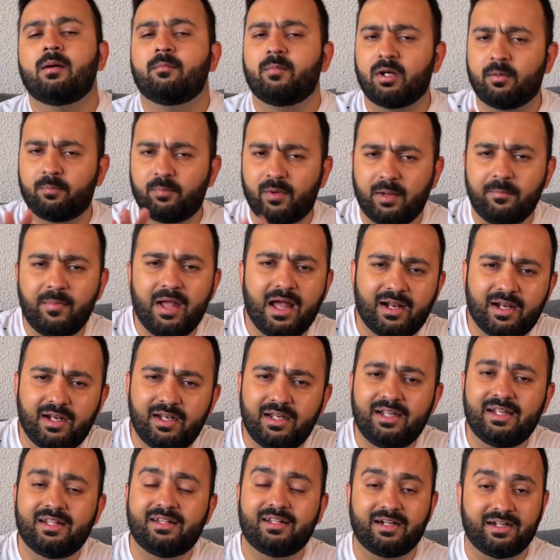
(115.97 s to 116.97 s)
but
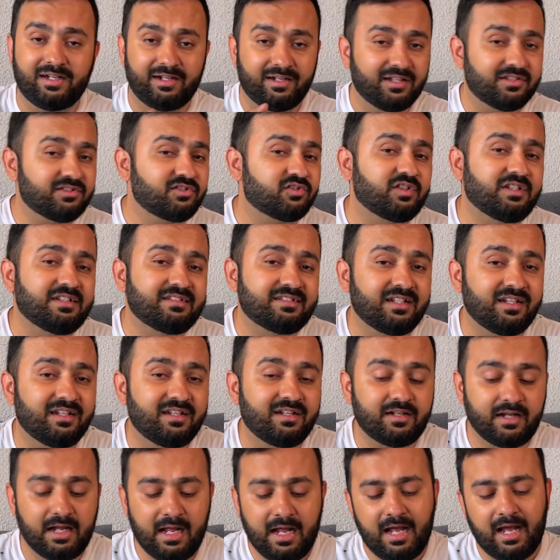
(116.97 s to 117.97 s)
primarily the industries
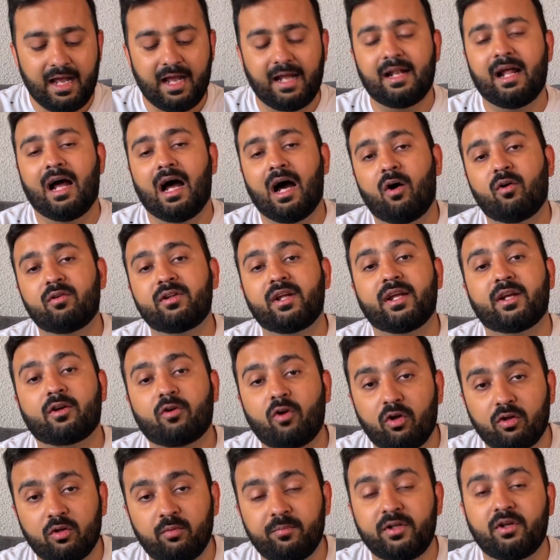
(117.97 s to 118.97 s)
here and how the
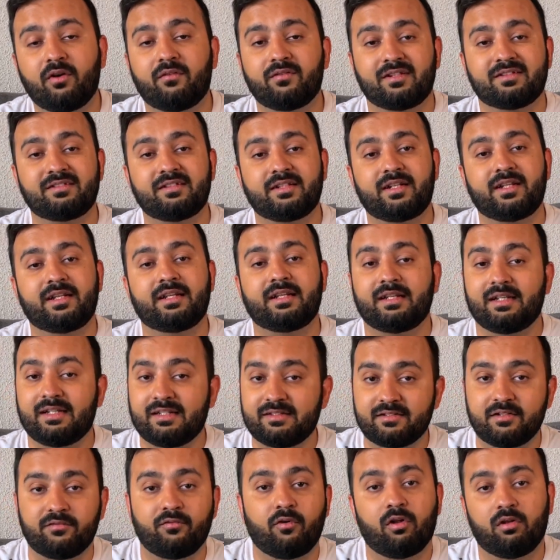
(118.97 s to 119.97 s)
economy of the city
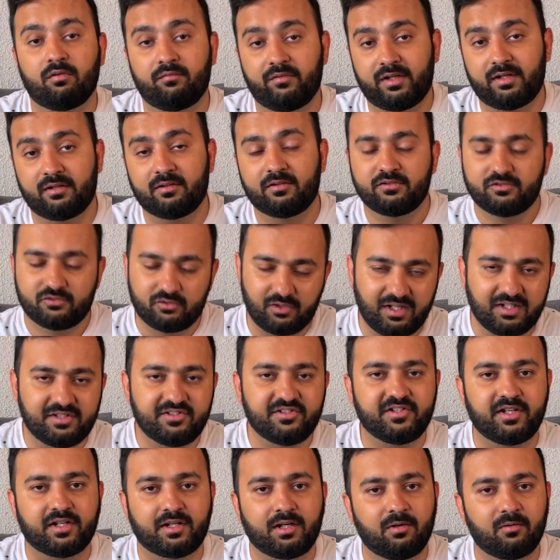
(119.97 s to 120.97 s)
is evolving. So let's
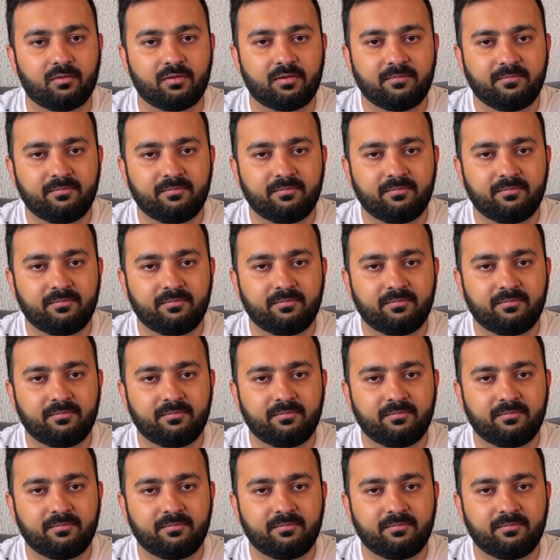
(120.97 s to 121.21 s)
check out.